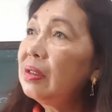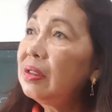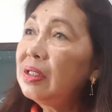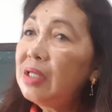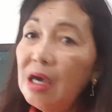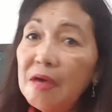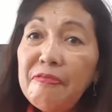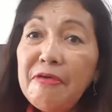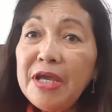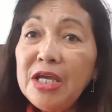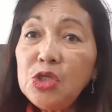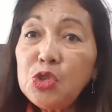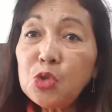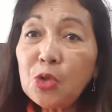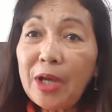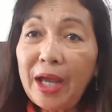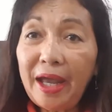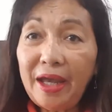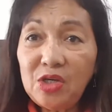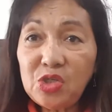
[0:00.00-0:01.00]
giving
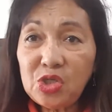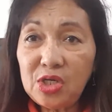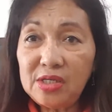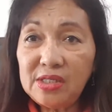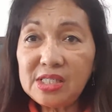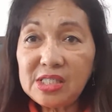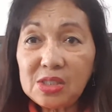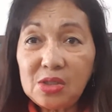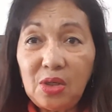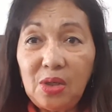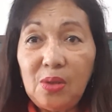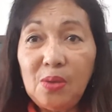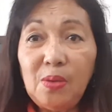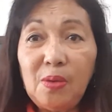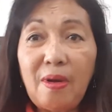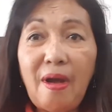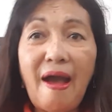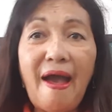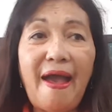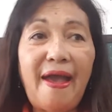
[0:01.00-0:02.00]
educations to
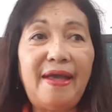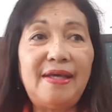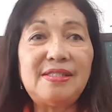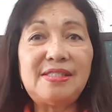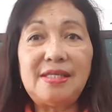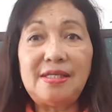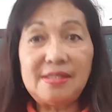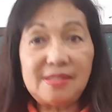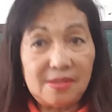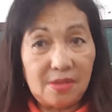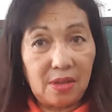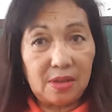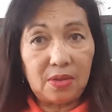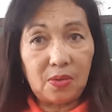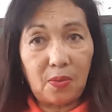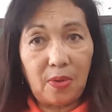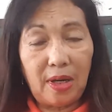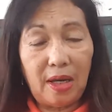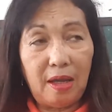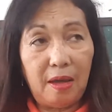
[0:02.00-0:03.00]
you guys is
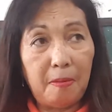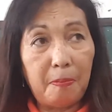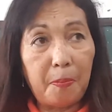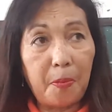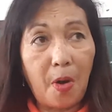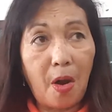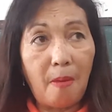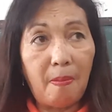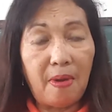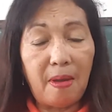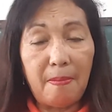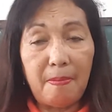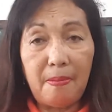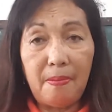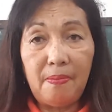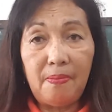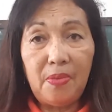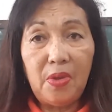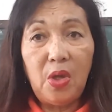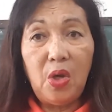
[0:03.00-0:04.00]
not really a problem,
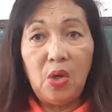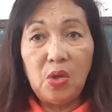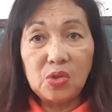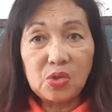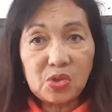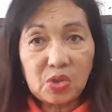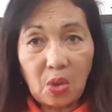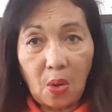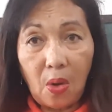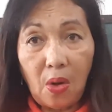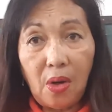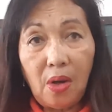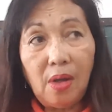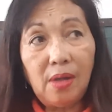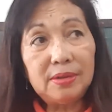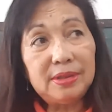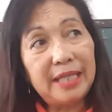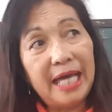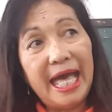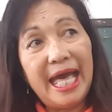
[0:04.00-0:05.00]
so
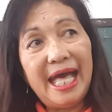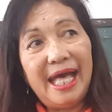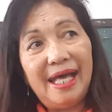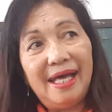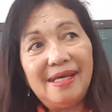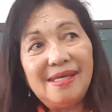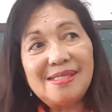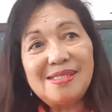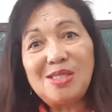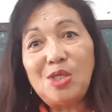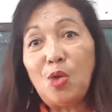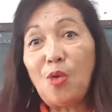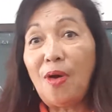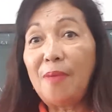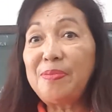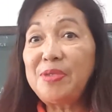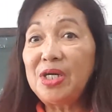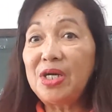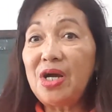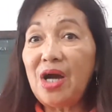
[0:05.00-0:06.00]
long as you
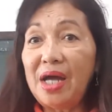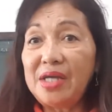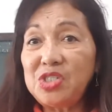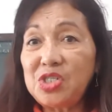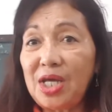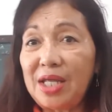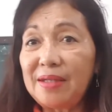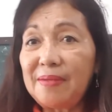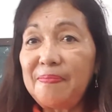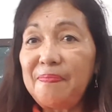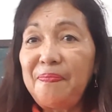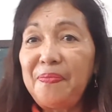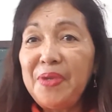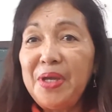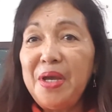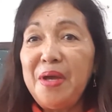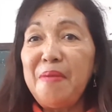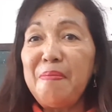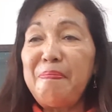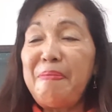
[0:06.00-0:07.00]
have the gadget.
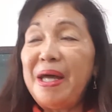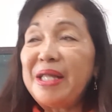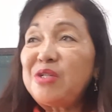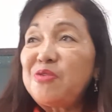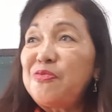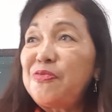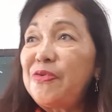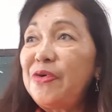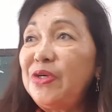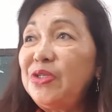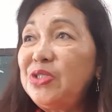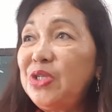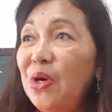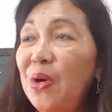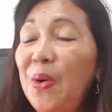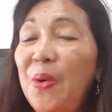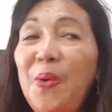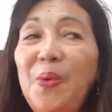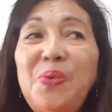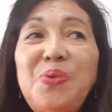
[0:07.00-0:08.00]
But for
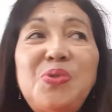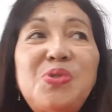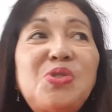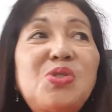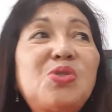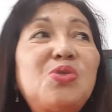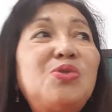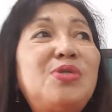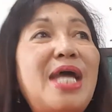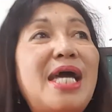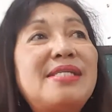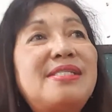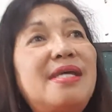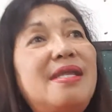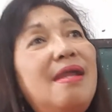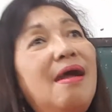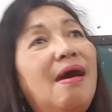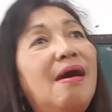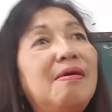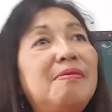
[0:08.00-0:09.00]
those who
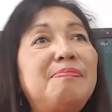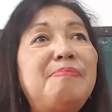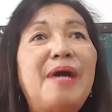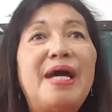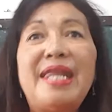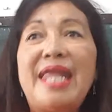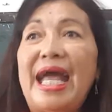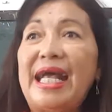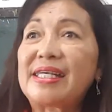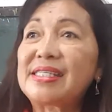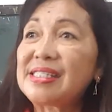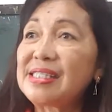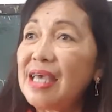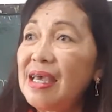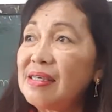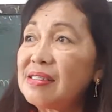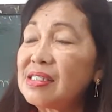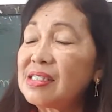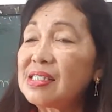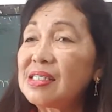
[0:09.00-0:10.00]
doesn't have an
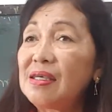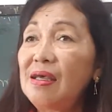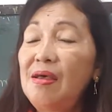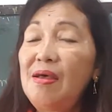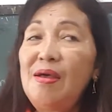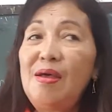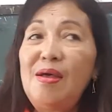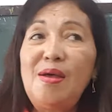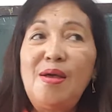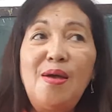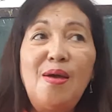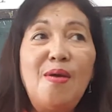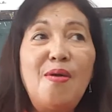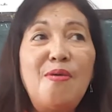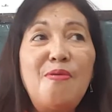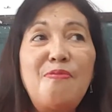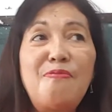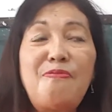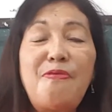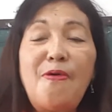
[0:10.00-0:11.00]
access
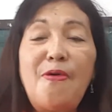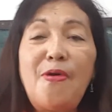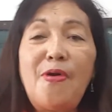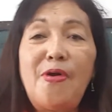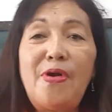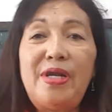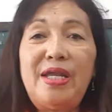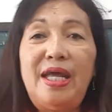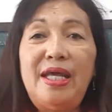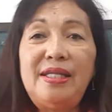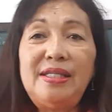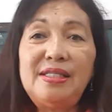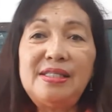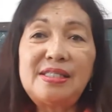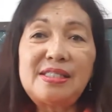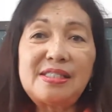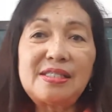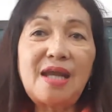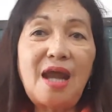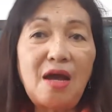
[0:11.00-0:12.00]
for the
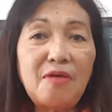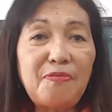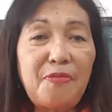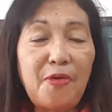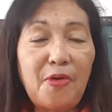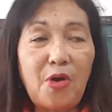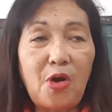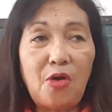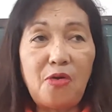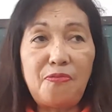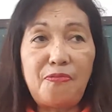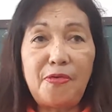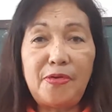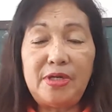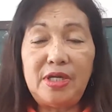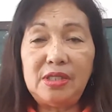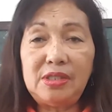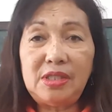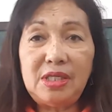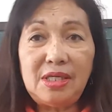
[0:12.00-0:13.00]
instructor or
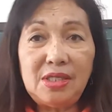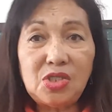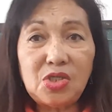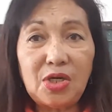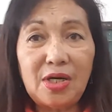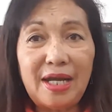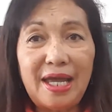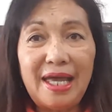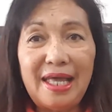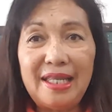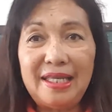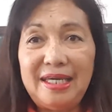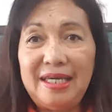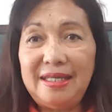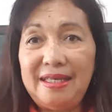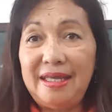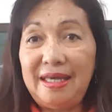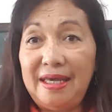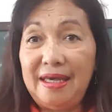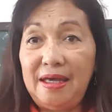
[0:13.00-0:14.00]
for the teacher
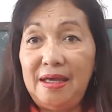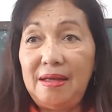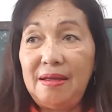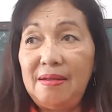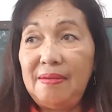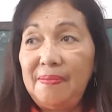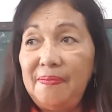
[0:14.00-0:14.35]
LED